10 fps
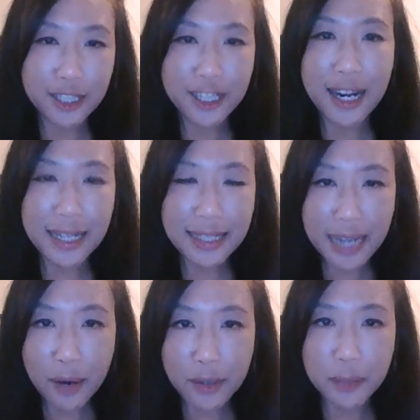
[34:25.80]
Chinese
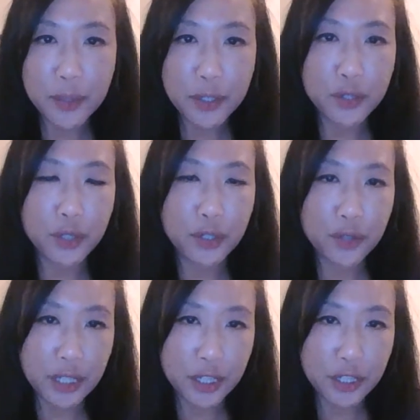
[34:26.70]
Taoist mystery
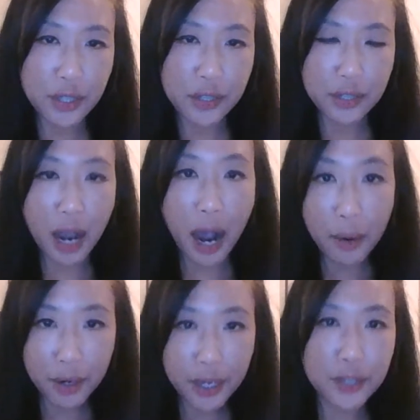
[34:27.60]
traditions,
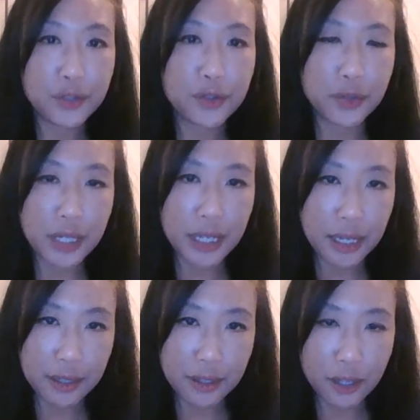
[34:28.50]
our history
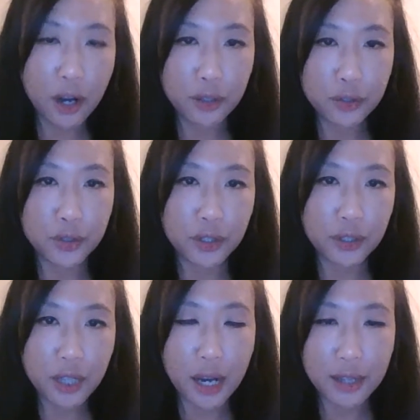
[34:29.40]
and the
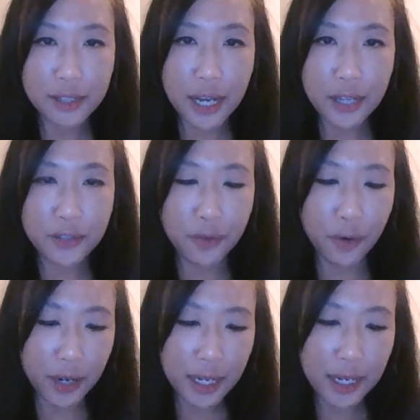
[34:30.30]
cultural context
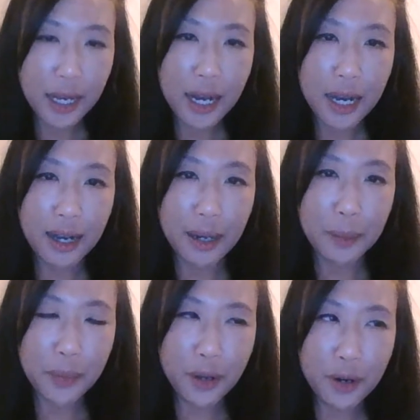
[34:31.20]
for it,
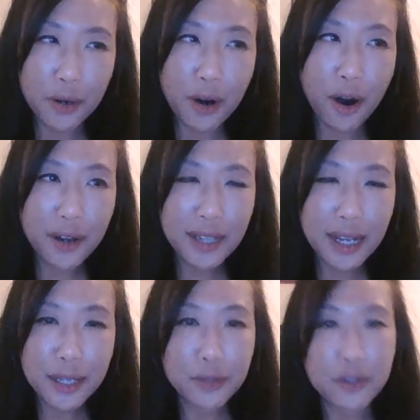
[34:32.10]
there
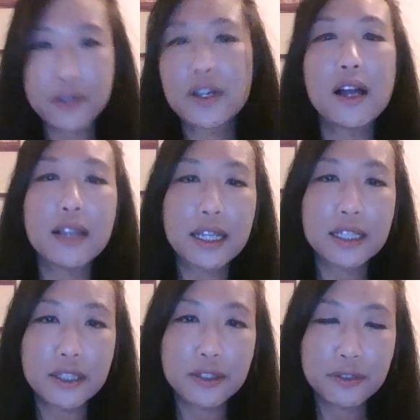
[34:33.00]
aren't any sort of
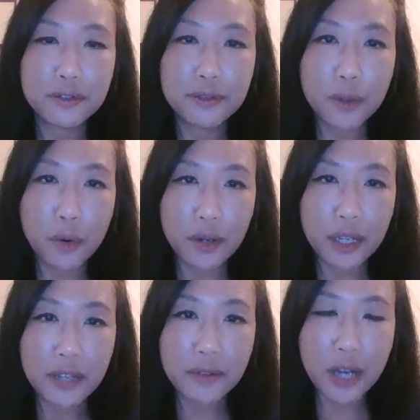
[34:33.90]
collective or
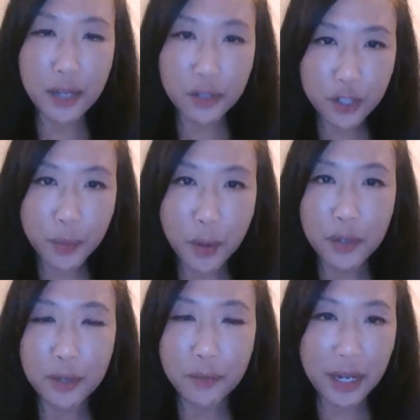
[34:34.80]
even
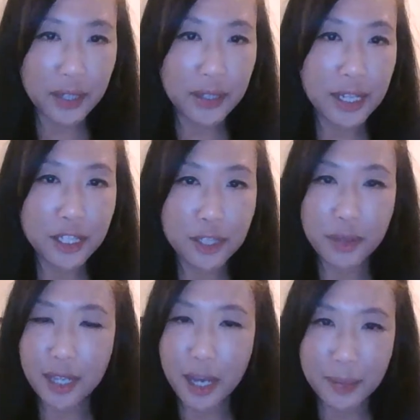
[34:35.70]
unspoken regulations
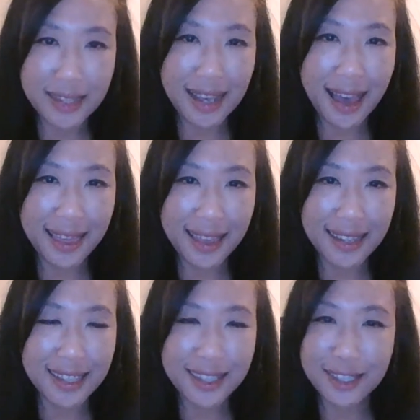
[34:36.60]
when it comes to
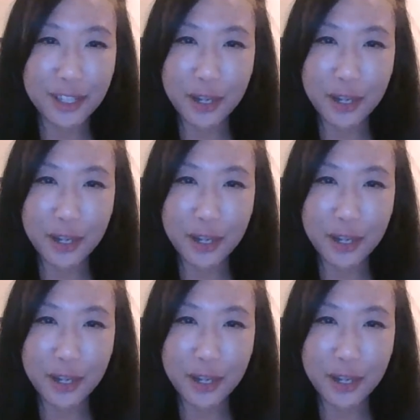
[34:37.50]
ethics. It's,